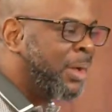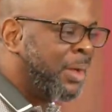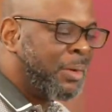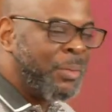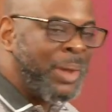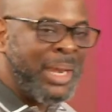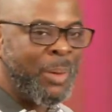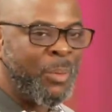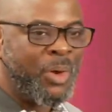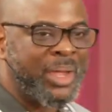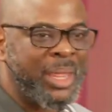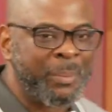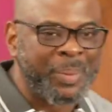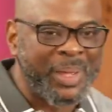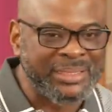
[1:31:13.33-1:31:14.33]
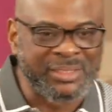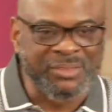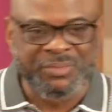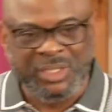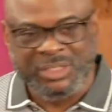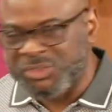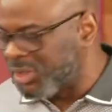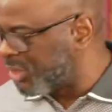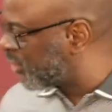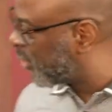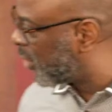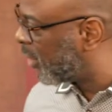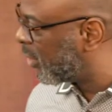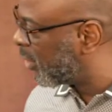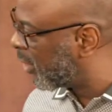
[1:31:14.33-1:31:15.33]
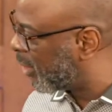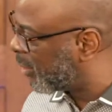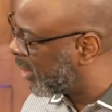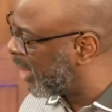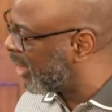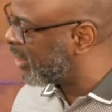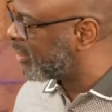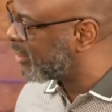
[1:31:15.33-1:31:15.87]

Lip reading: when I'm walking past the first restaurant, I'm like,